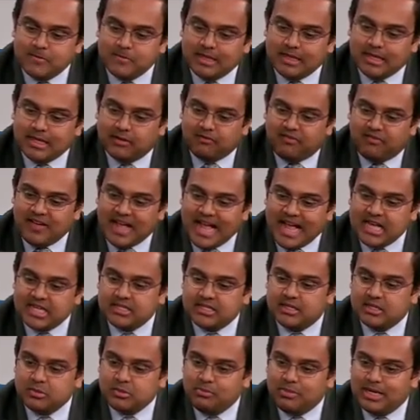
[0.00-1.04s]
the
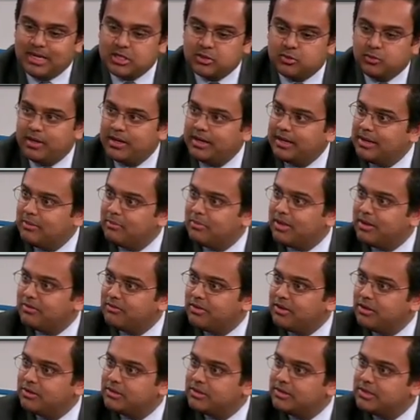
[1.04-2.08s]
fastest, best way to get blood
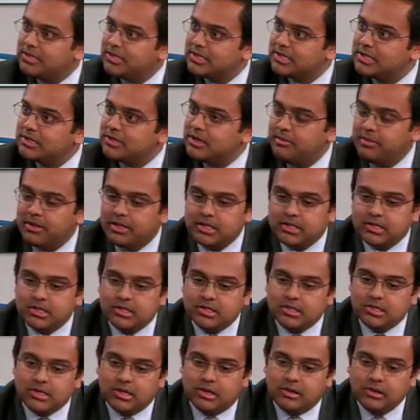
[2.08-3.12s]
flow to these extremities. And
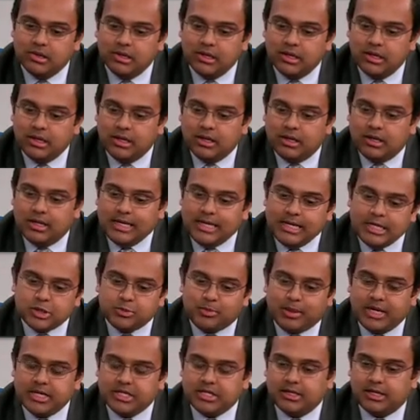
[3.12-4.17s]
so Each
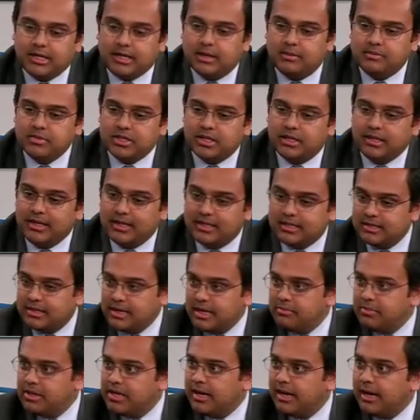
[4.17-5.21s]
patient that comes in gets an
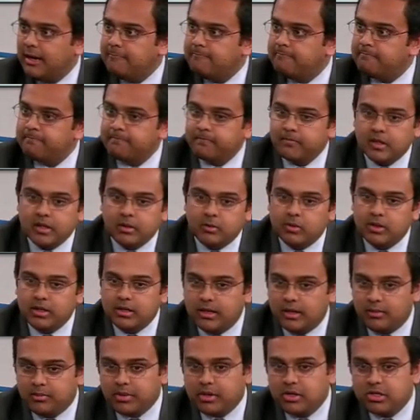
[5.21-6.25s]
ABI. We
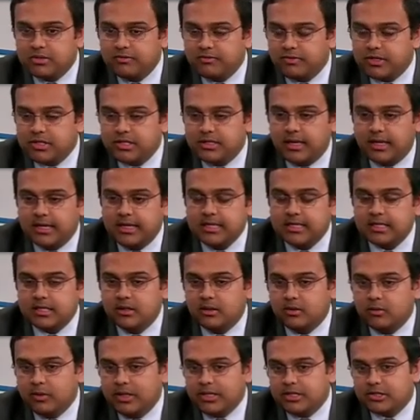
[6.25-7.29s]
approach them for studies.
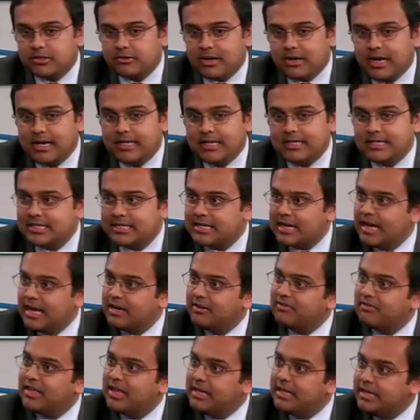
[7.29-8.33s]
We try to decide
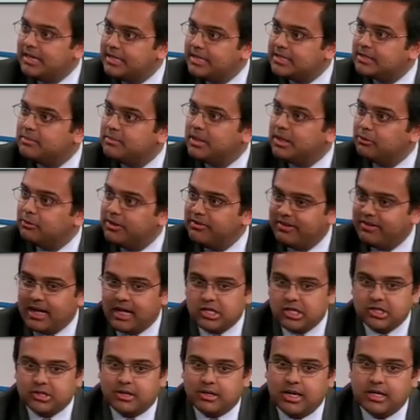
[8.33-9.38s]
if they need to be
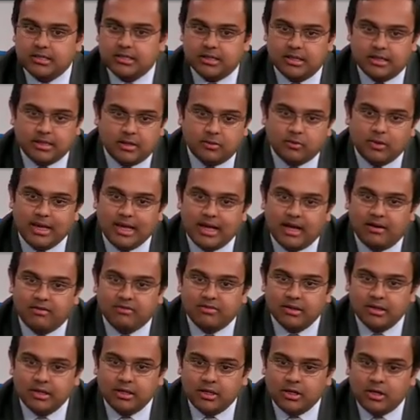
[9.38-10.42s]
revascularized, and then we have
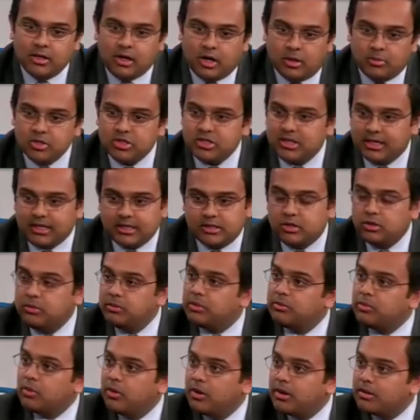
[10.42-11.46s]
almost like a tumor
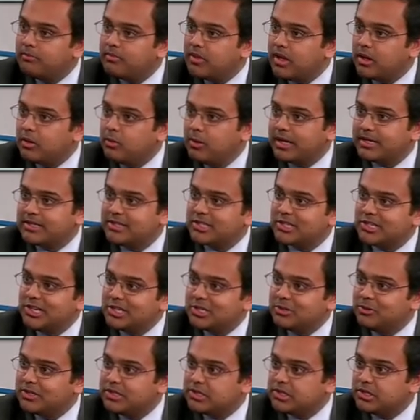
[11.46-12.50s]
board, a quick discussion
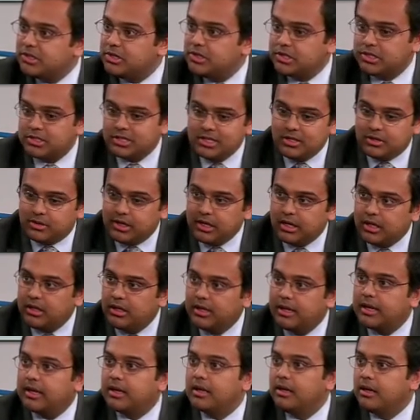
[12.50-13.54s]
with the surgeons, either in
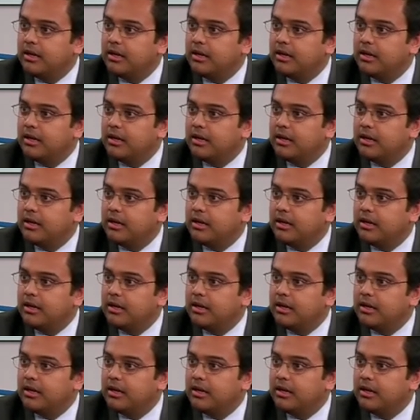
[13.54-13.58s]
clinic